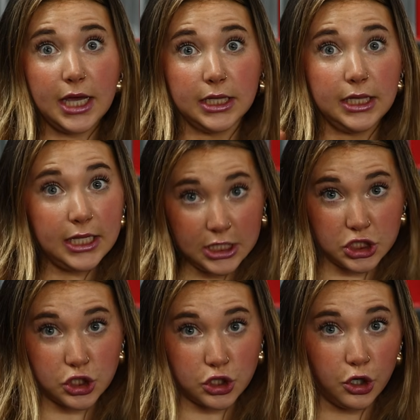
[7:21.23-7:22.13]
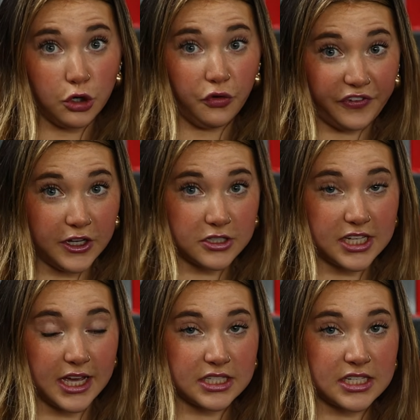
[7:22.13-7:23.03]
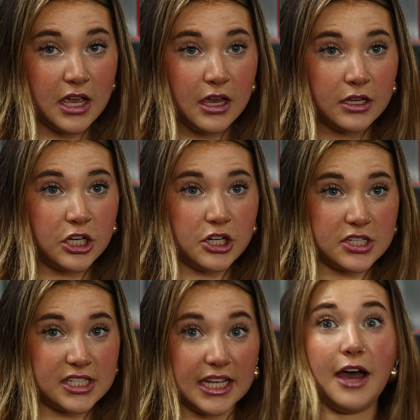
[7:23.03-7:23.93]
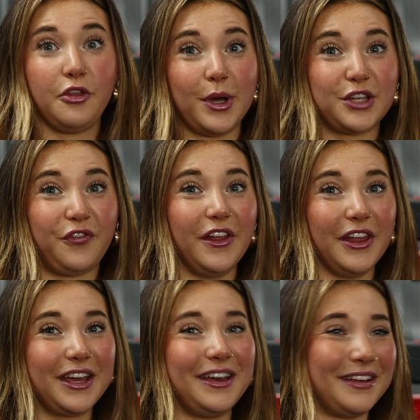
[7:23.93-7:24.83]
at least 2 feeder sets to just see how the weight's feeling.